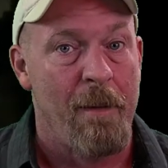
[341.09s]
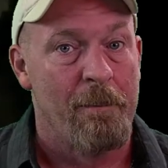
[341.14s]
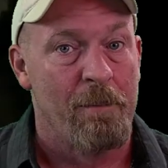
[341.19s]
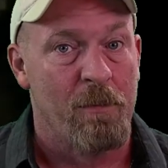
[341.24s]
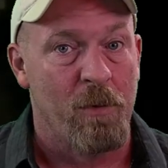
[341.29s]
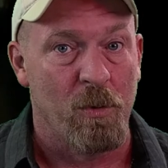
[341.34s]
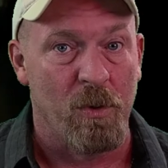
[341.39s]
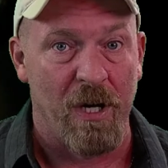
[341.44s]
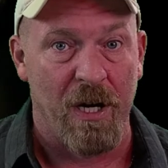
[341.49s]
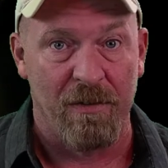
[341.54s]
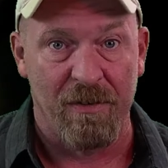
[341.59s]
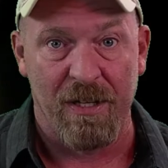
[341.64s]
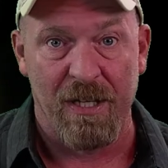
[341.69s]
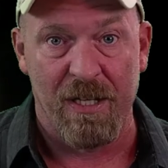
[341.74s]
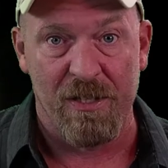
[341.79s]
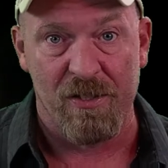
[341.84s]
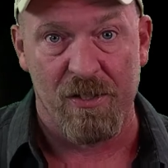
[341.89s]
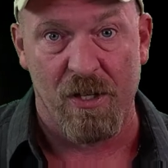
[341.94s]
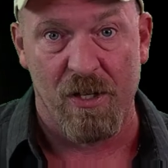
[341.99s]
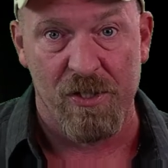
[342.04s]
when everything
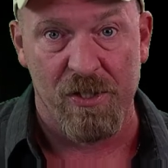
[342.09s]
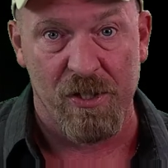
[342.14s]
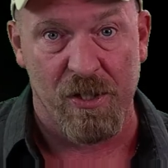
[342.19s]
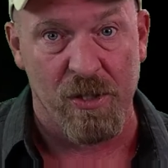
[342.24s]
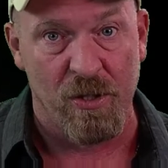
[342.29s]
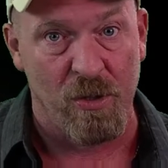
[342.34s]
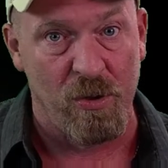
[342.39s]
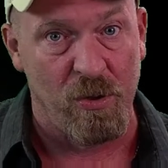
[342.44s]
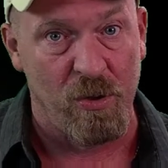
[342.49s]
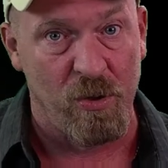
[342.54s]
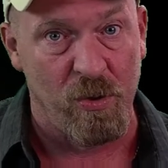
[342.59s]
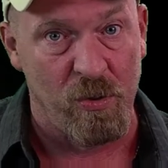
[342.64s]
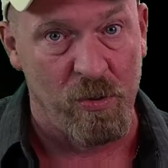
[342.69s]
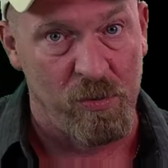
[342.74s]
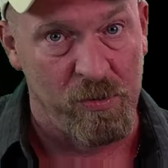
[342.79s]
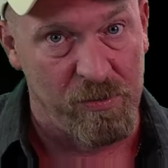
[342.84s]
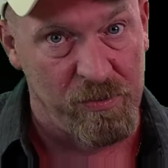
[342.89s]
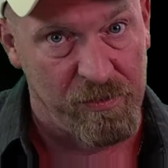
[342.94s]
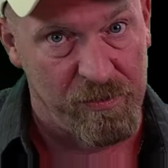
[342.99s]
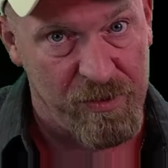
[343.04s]
starts to go
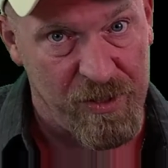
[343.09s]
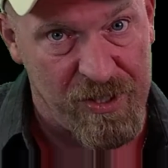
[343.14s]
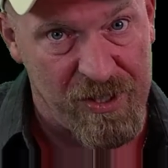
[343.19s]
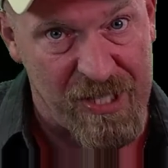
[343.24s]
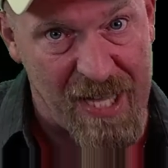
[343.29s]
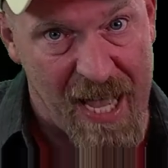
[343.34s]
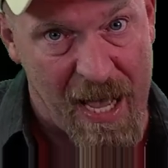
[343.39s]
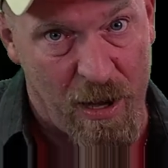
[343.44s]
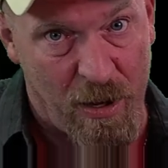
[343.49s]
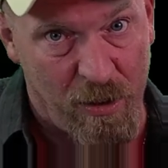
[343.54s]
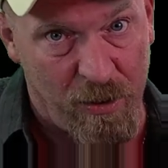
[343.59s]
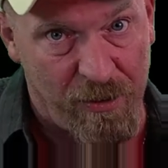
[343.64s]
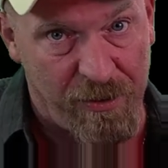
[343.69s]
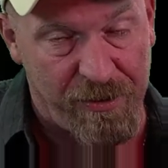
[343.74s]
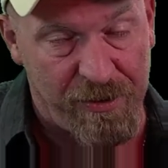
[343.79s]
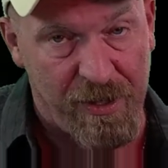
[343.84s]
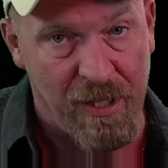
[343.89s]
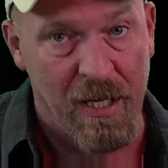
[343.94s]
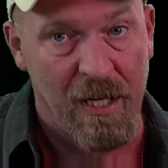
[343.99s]
south,